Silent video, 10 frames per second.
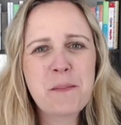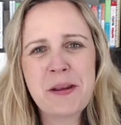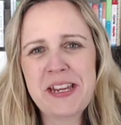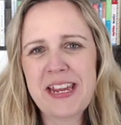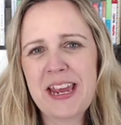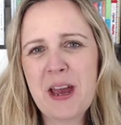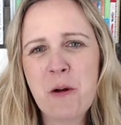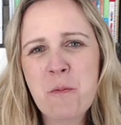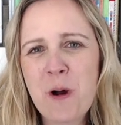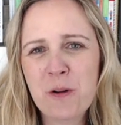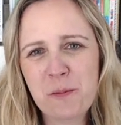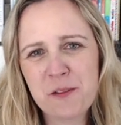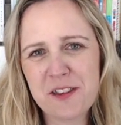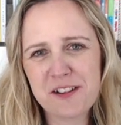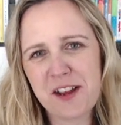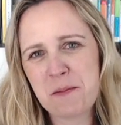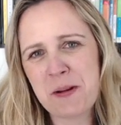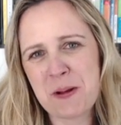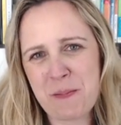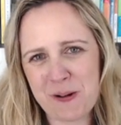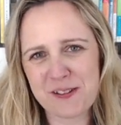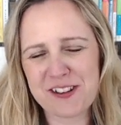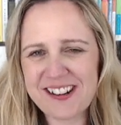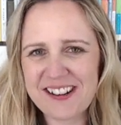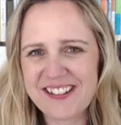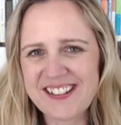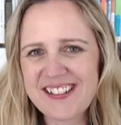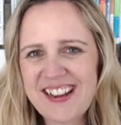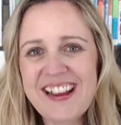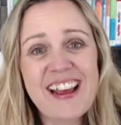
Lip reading: Mickey here and welcome to the 10-Minute Masterclass.